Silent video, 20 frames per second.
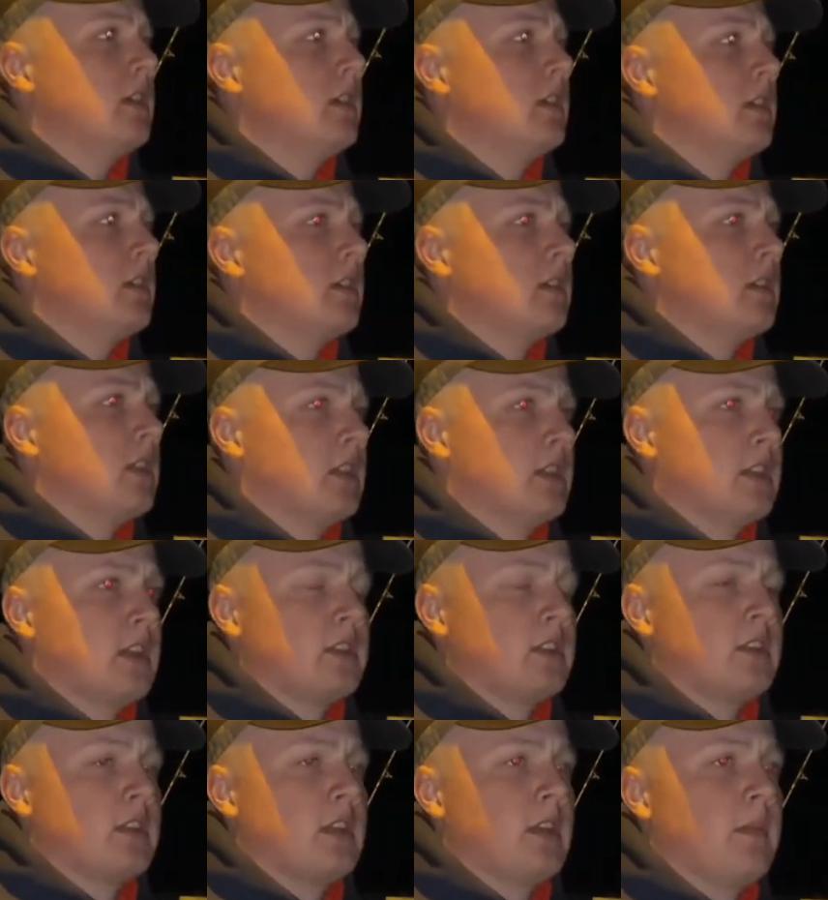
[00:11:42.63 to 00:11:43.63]
Had a nice
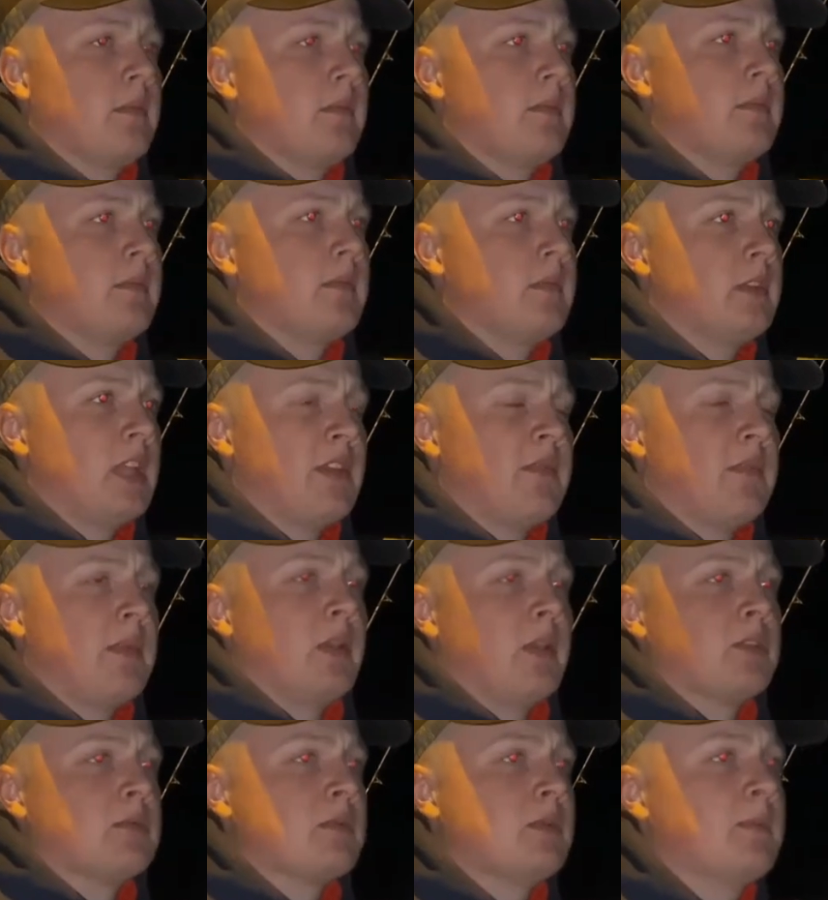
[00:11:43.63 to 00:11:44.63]
11-pound
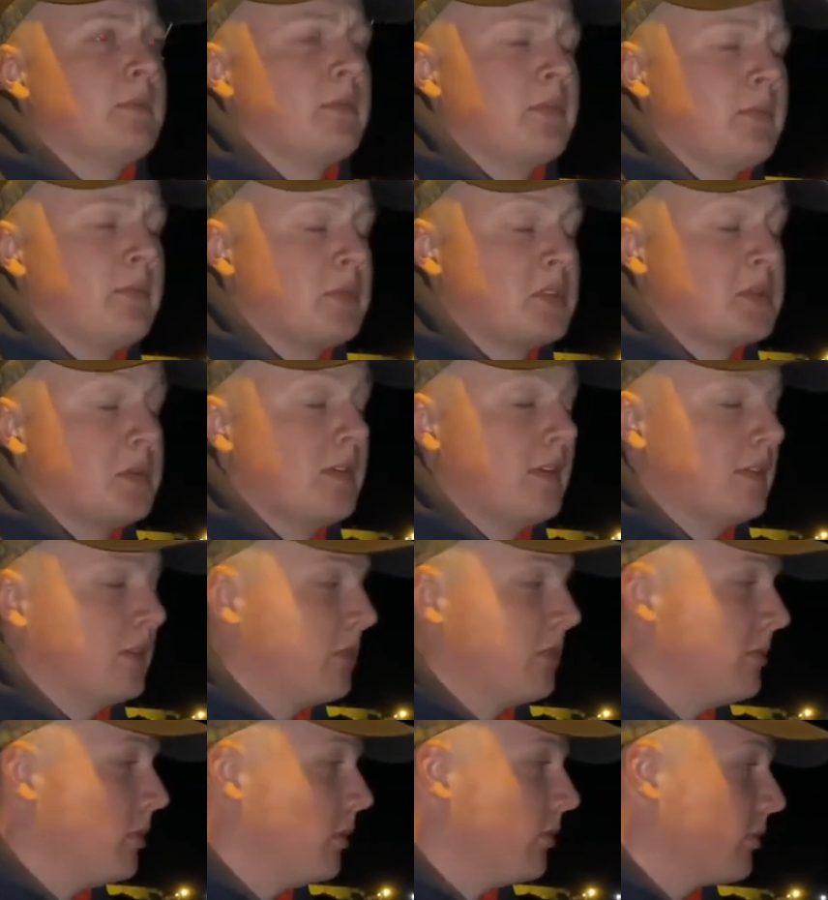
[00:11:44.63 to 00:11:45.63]
smooth hound off
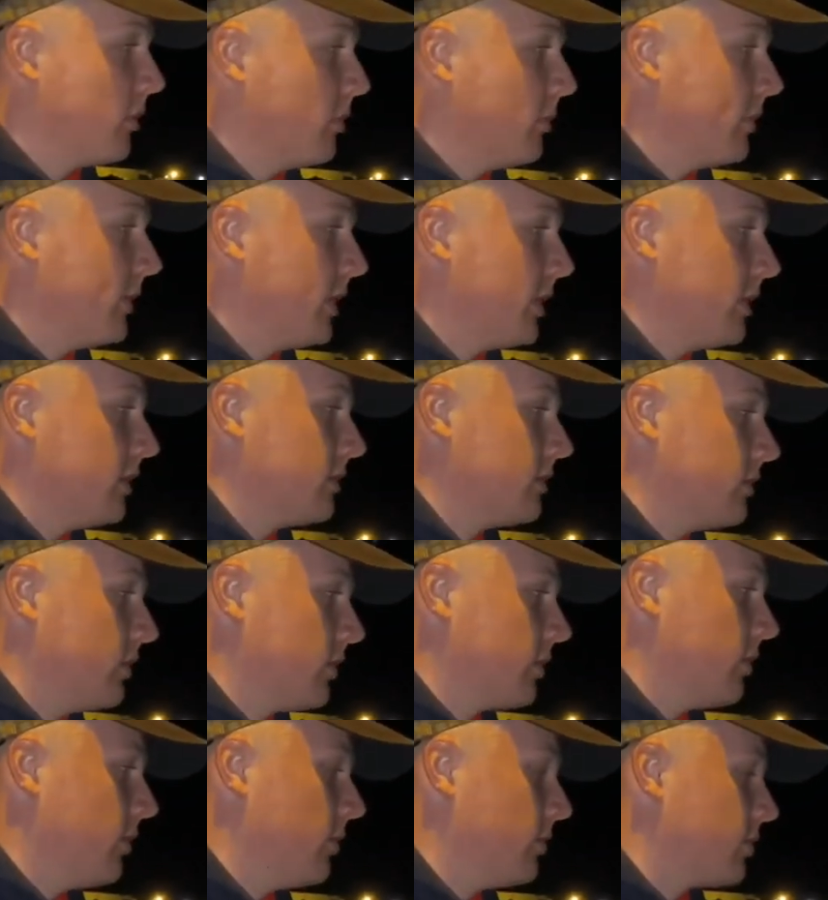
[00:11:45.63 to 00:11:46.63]
Porthcawl Pier on caught
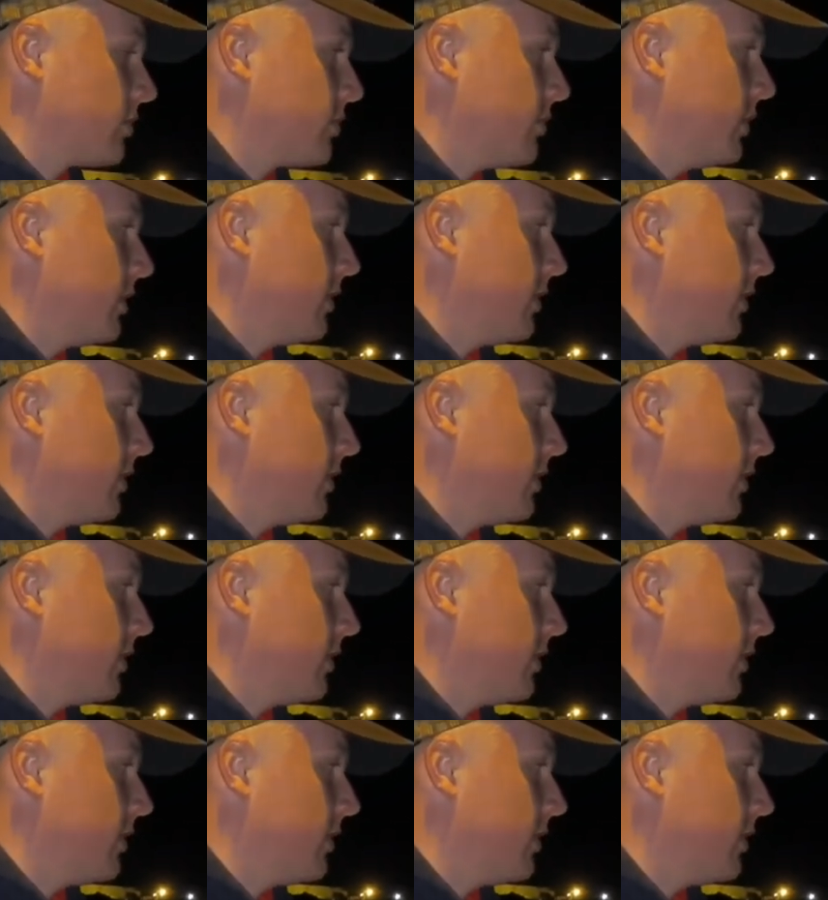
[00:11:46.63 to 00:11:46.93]
on squid.